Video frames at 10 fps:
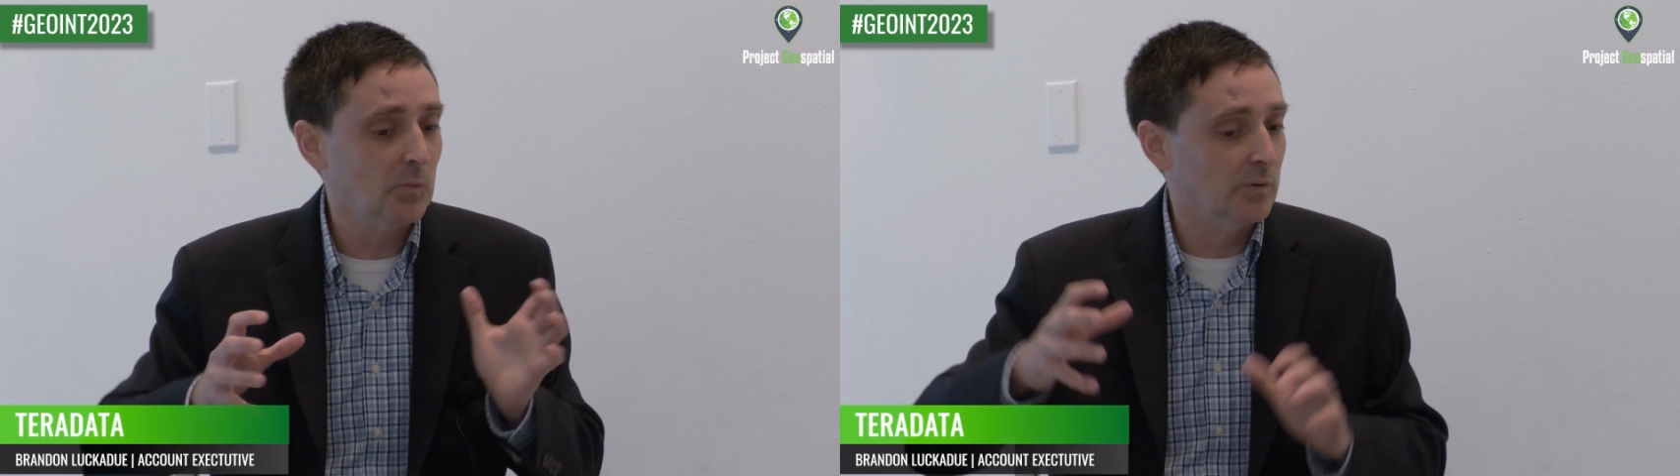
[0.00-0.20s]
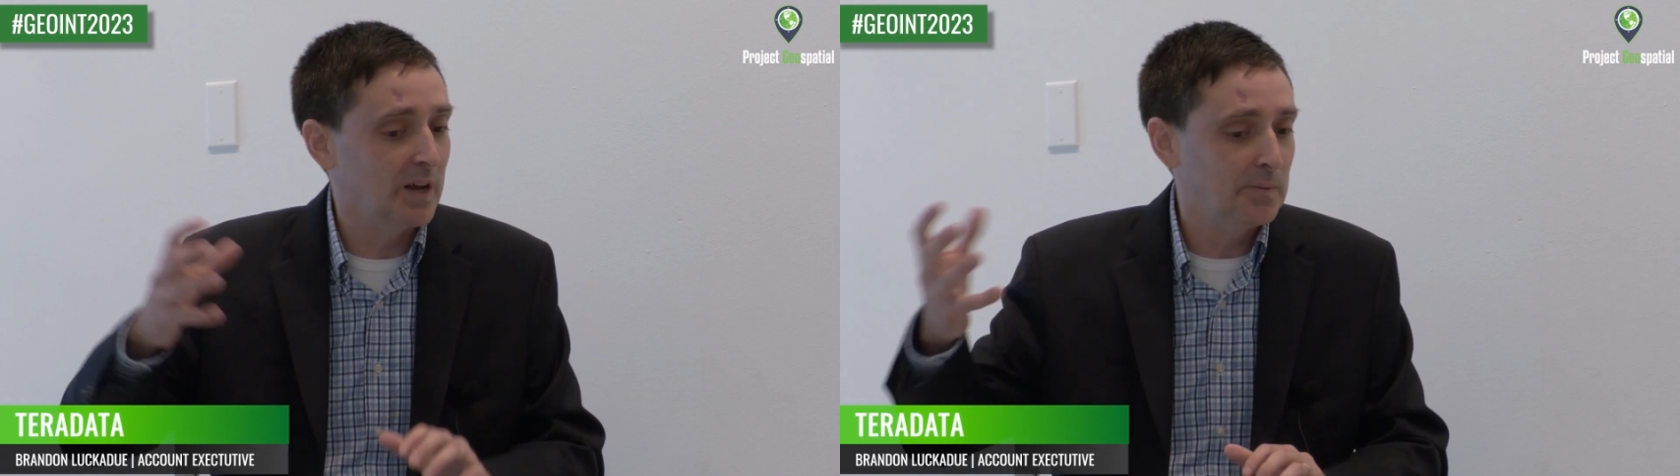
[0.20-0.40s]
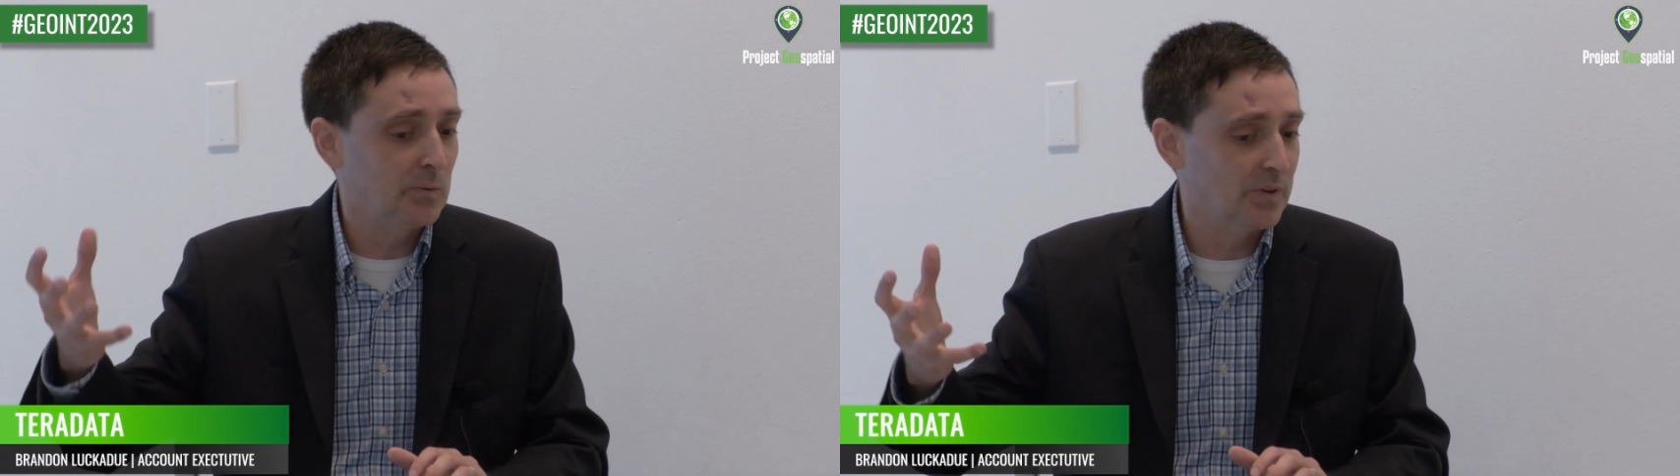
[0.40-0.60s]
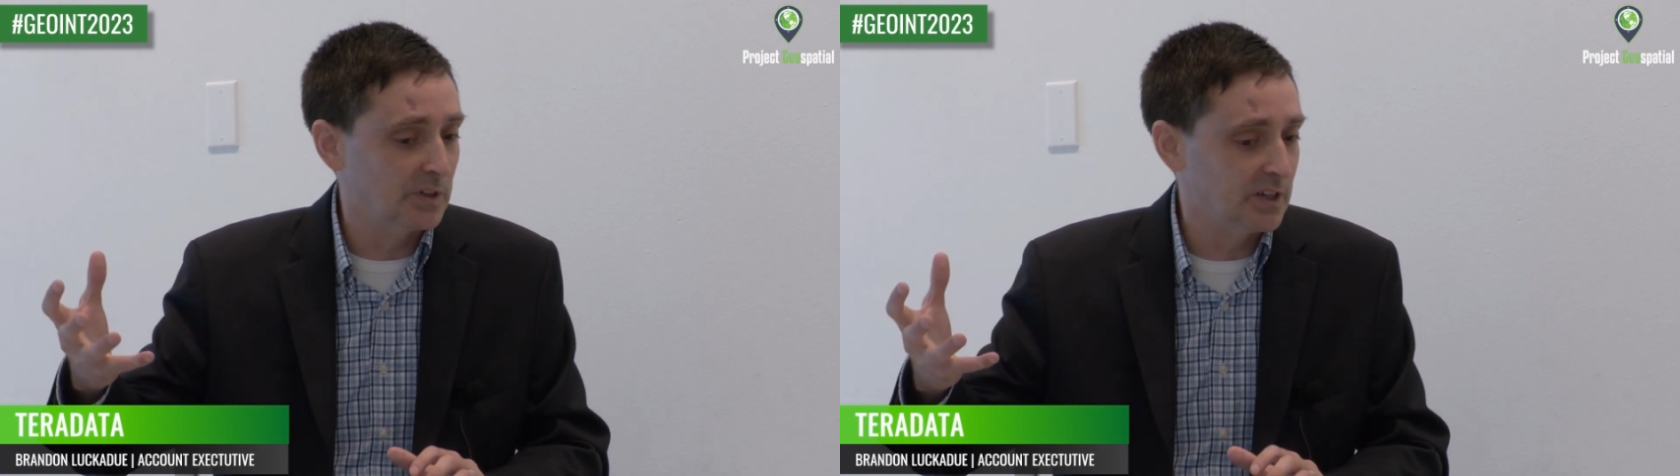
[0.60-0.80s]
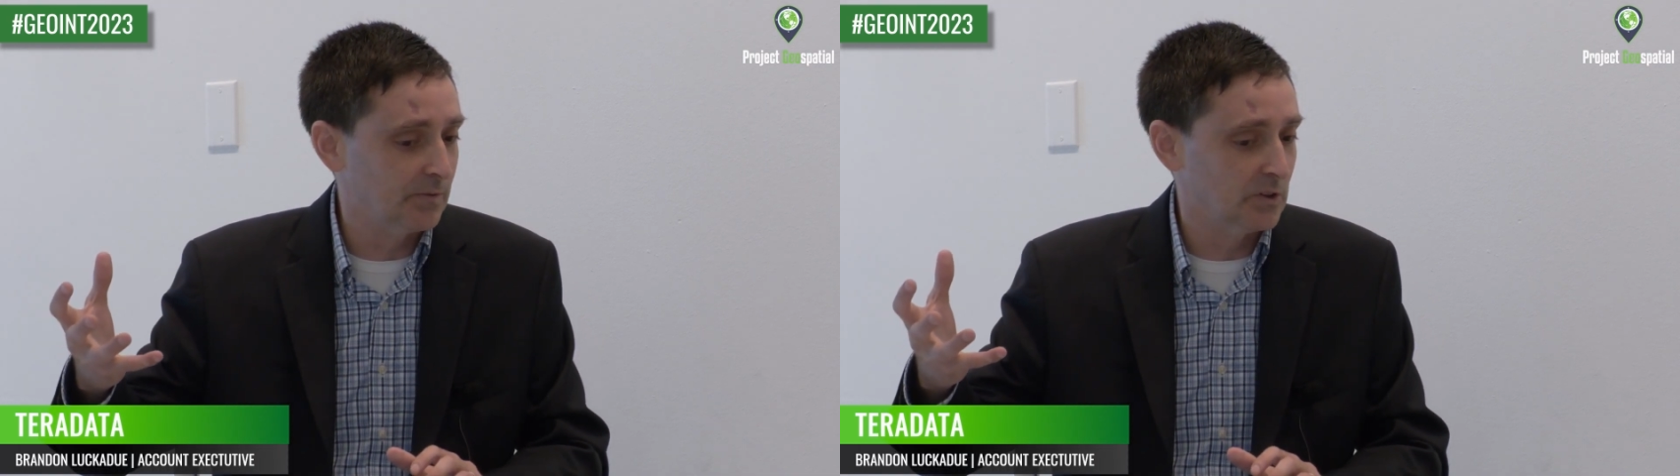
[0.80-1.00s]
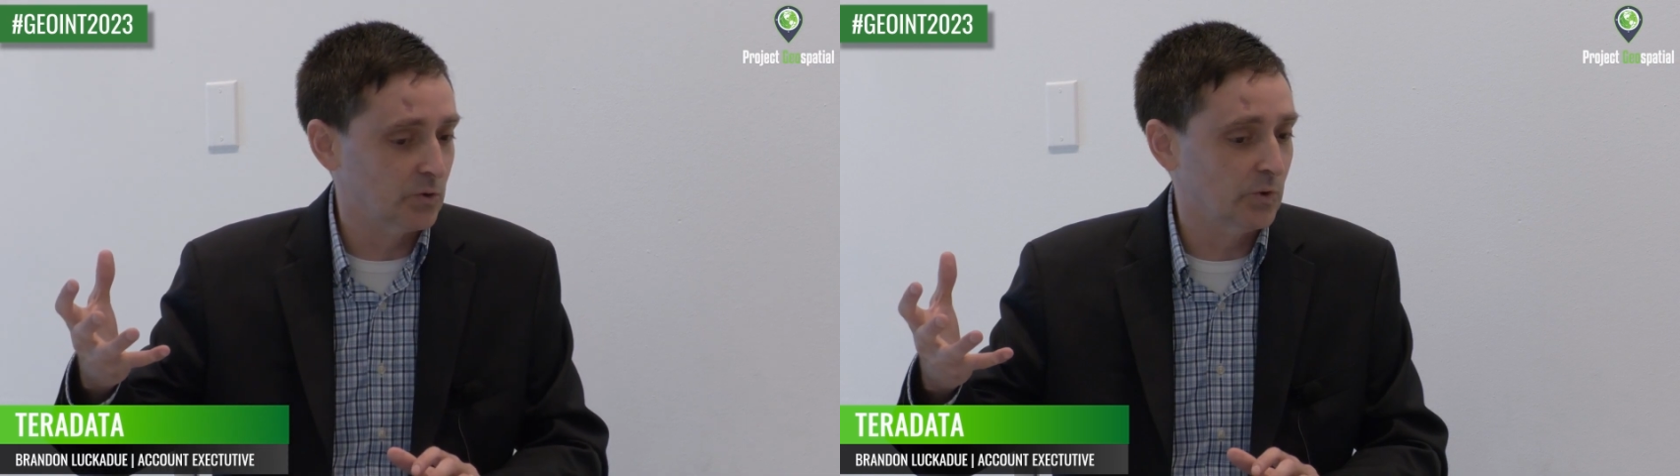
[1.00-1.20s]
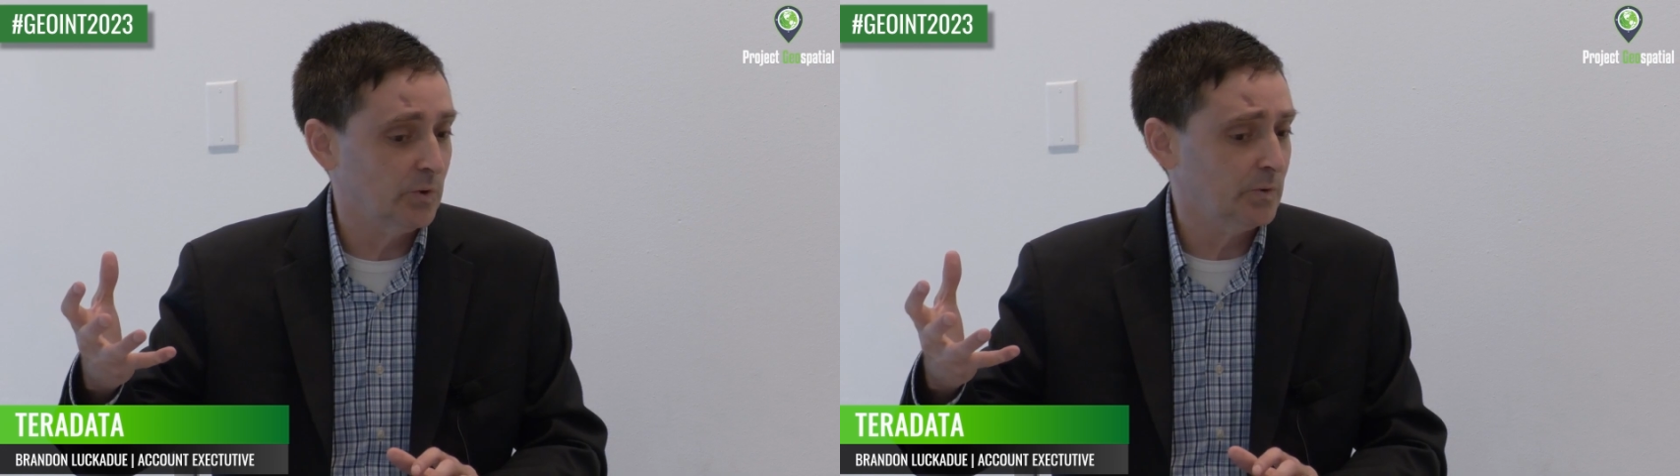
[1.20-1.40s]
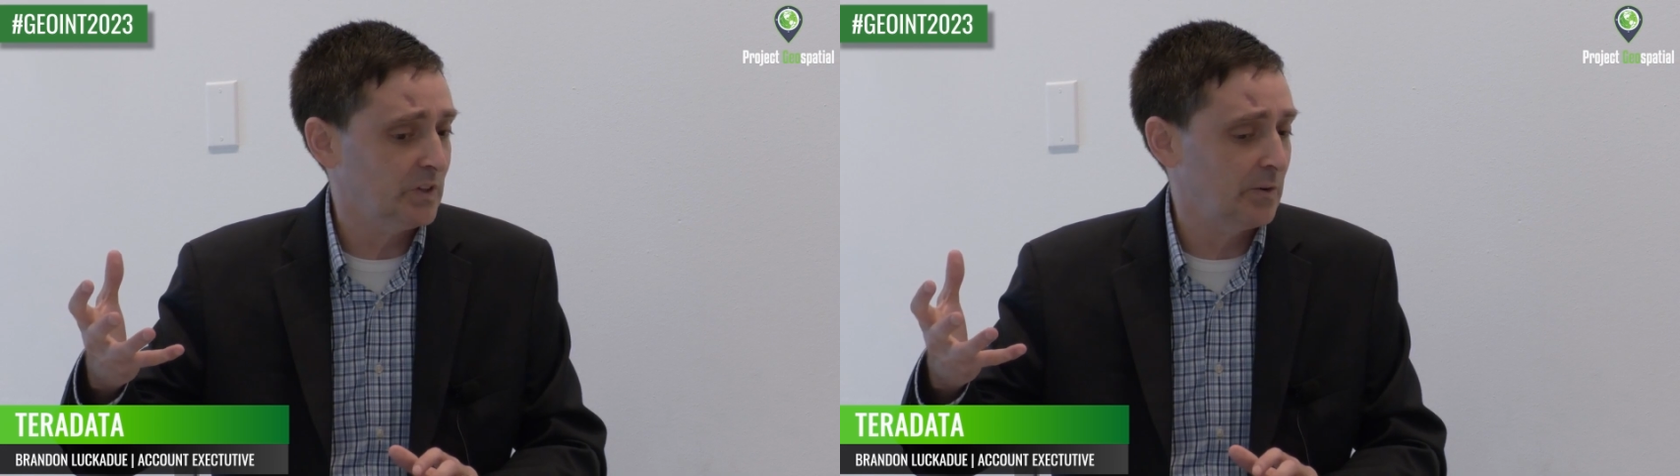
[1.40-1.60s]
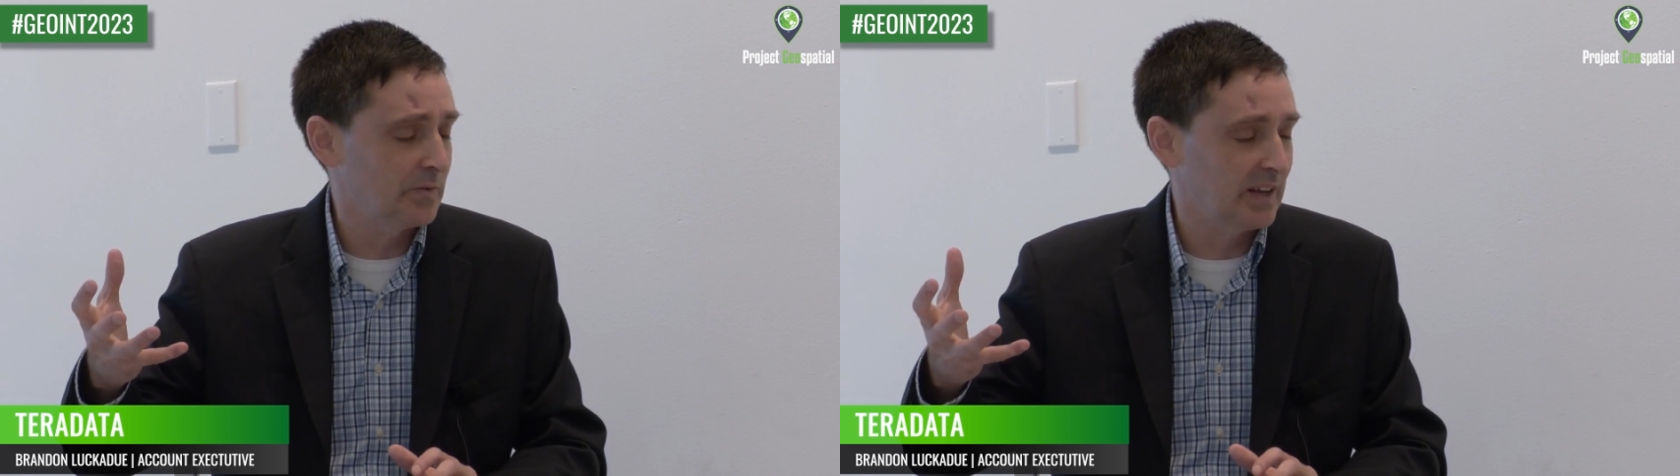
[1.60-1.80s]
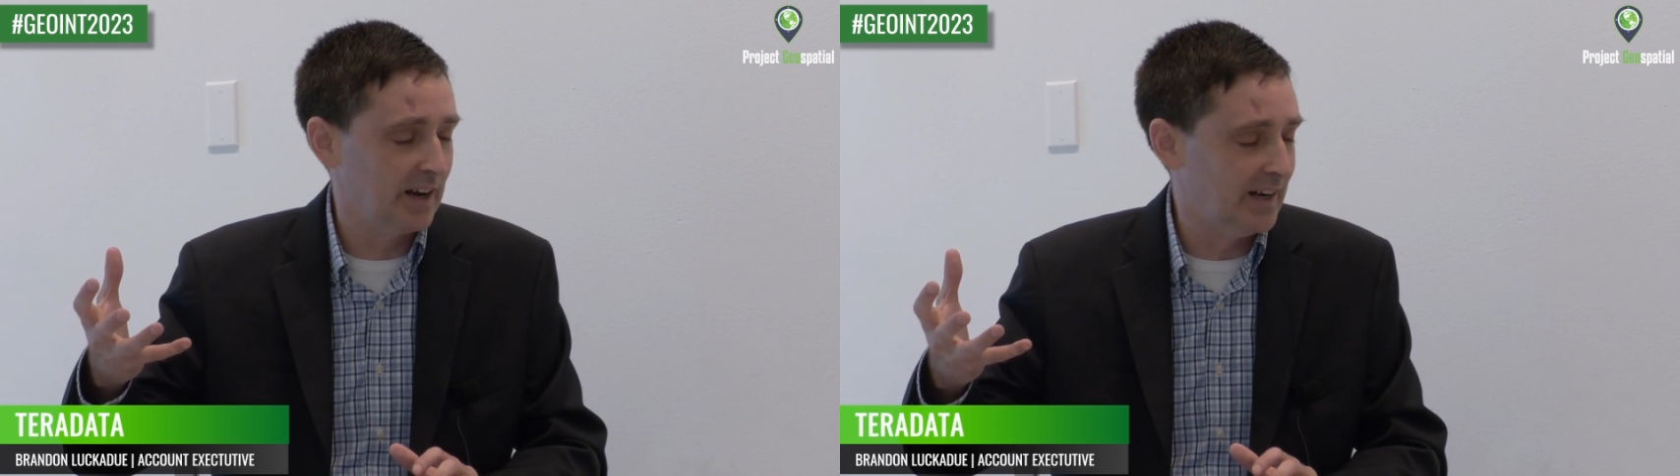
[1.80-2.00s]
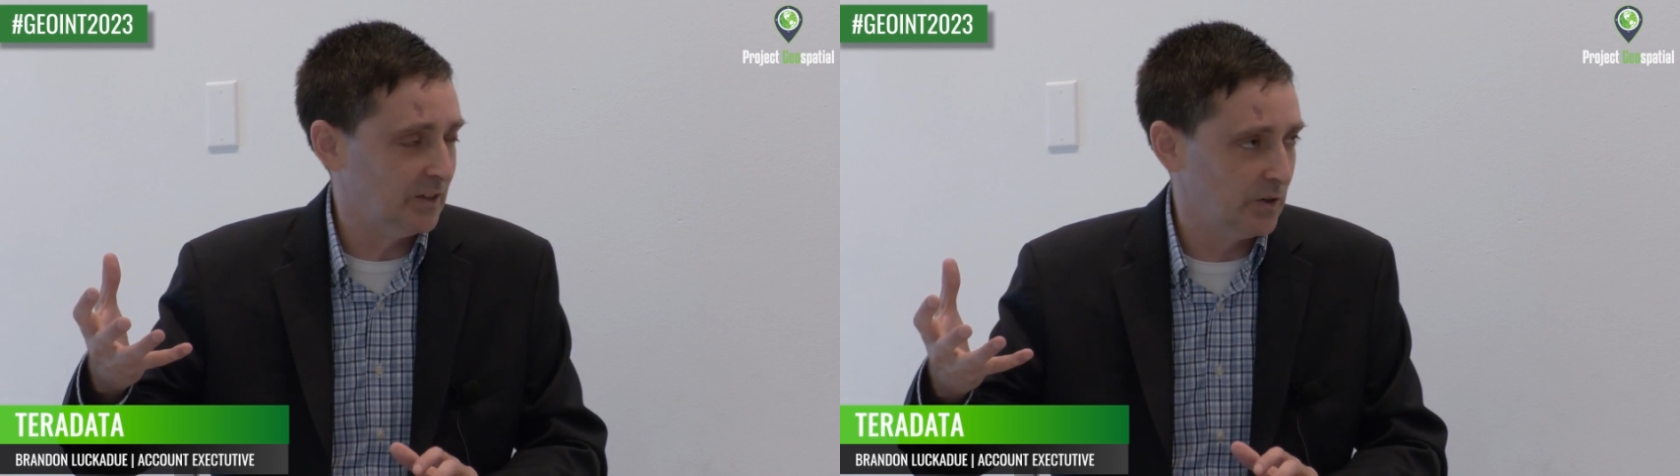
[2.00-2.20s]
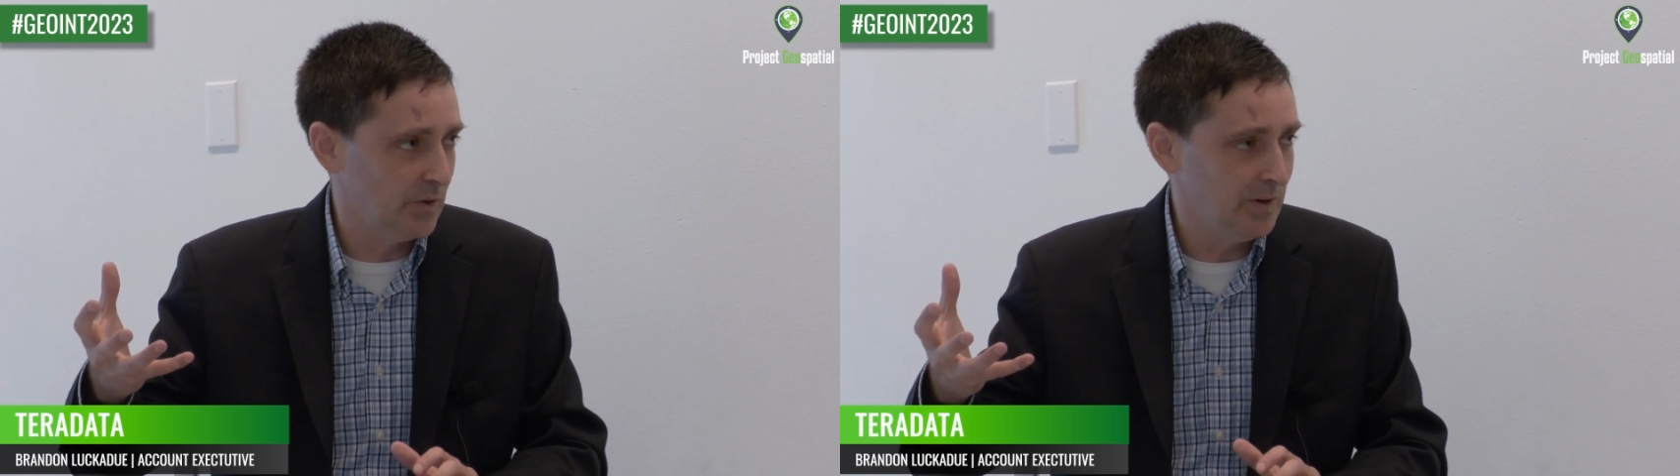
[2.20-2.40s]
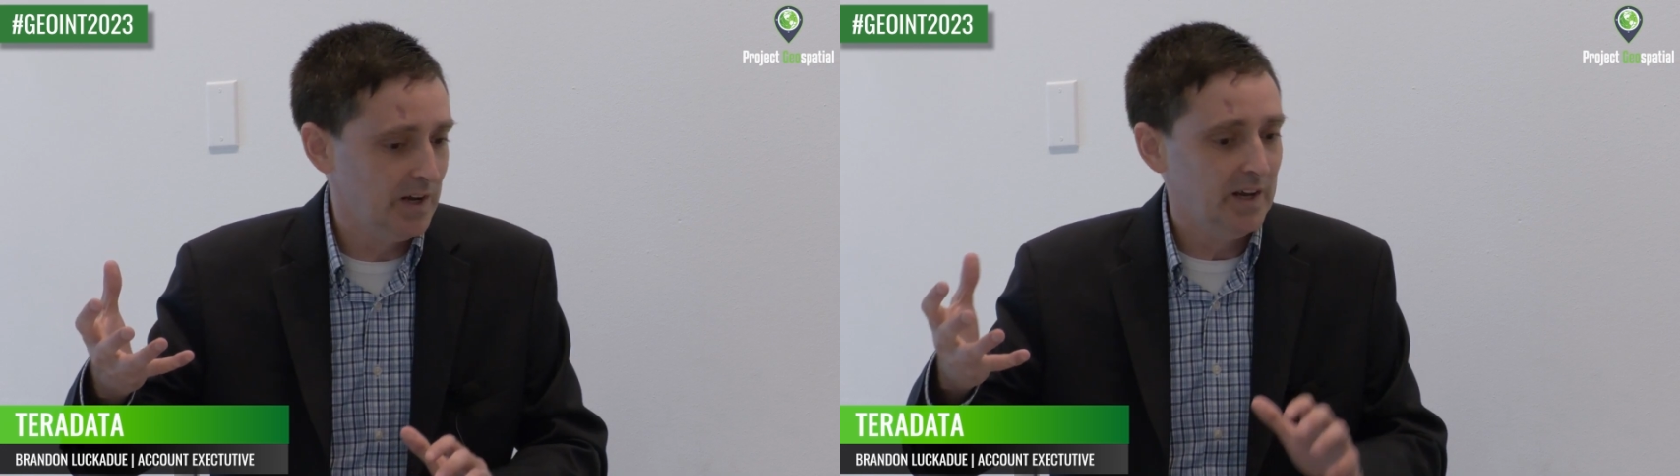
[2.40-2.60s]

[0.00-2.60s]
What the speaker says: or maybe with a different tool, say with Data IQ,